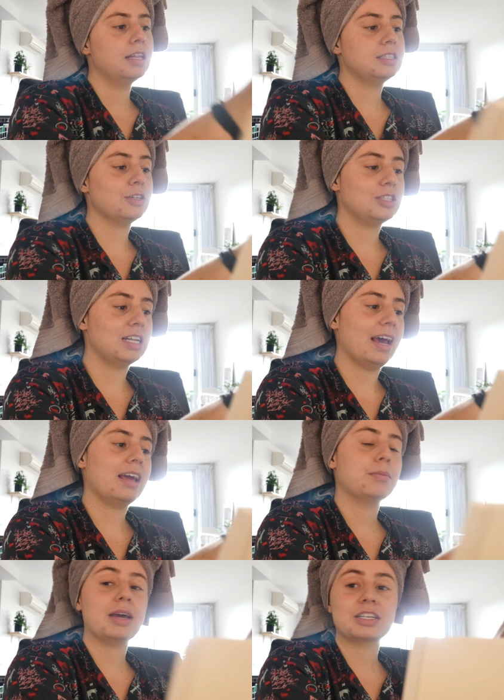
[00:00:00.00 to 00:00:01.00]
So today
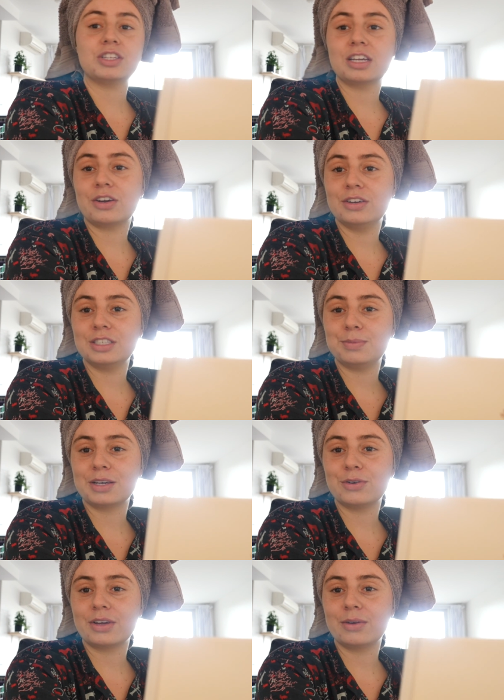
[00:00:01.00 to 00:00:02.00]
I'm actually going to be
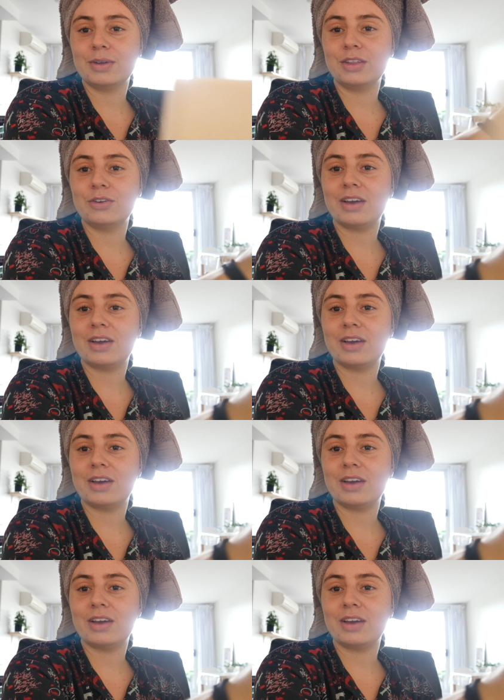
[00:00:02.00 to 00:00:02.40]
cooking with you